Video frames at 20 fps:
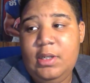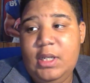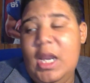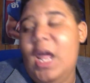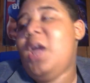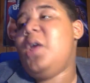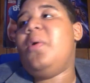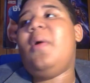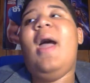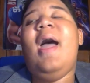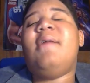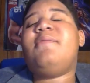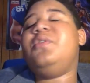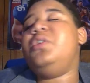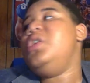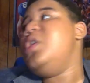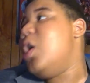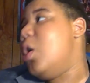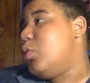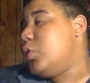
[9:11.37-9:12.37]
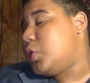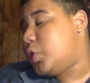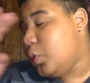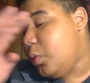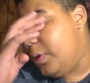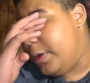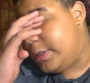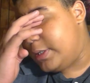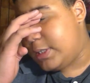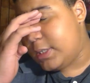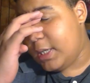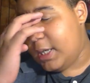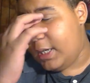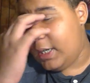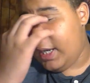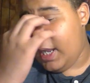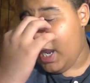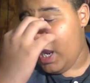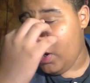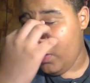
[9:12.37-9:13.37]
Now you have no choice,
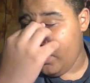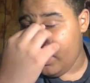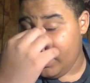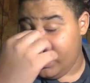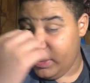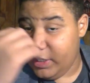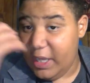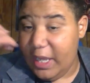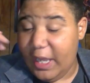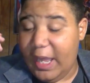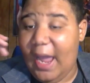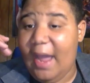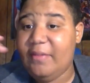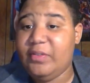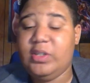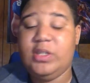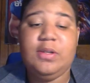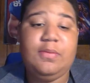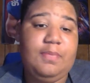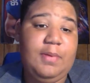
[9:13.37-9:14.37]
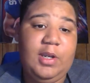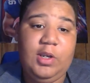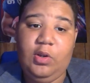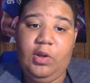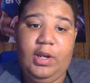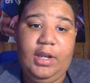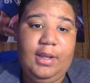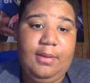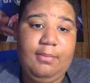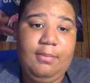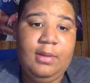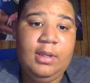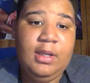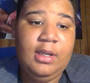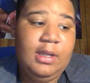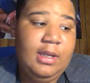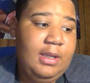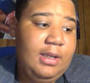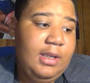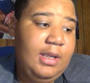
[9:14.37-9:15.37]
and now they have to depend on him.
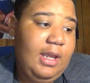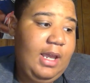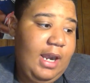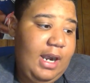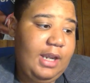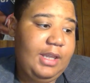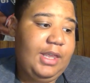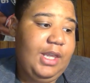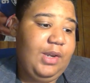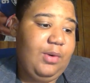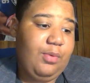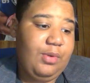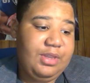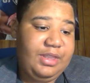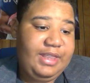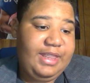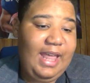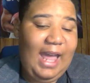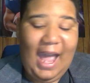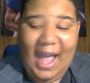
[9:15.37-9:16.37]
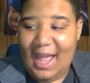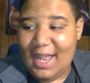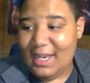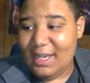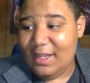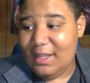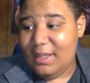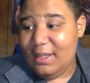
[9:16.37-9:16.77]
And I think with that,